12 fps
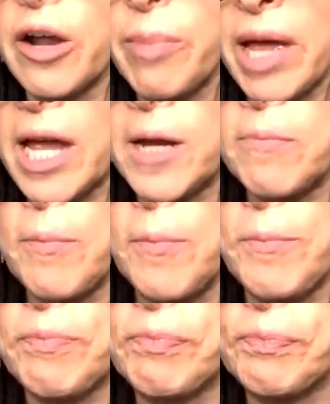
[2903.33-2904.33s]
Somebody says,
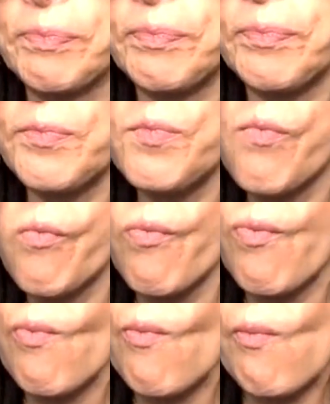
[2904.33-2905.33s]
all of a sudden
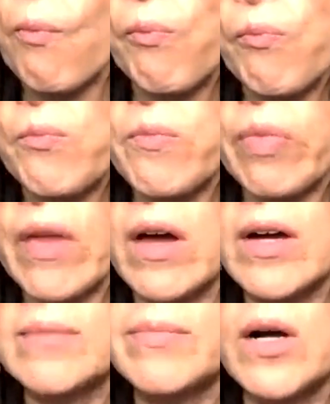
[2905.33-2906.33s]
feeling a lot of pain
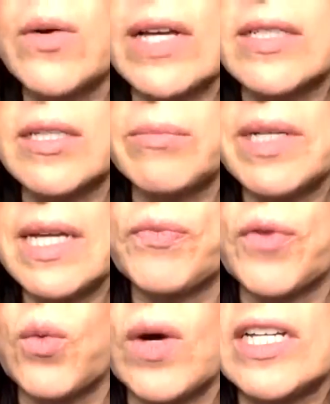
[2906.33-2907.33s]

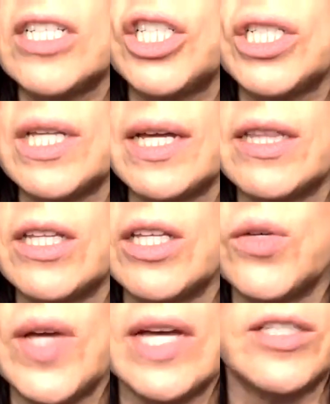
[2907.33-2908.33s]
asked "Could
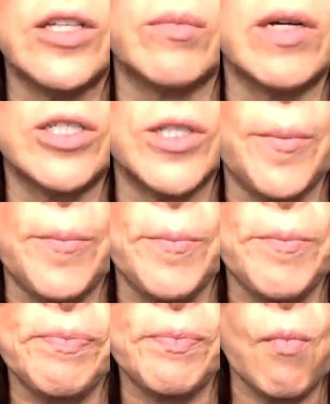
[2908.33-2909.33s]
22, why did she
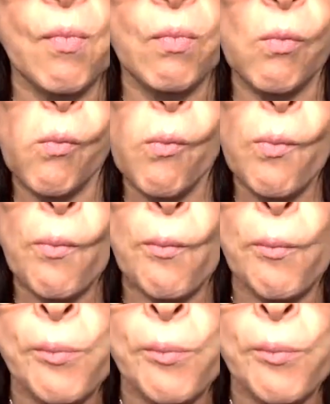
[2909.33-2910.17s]
like the UK so much?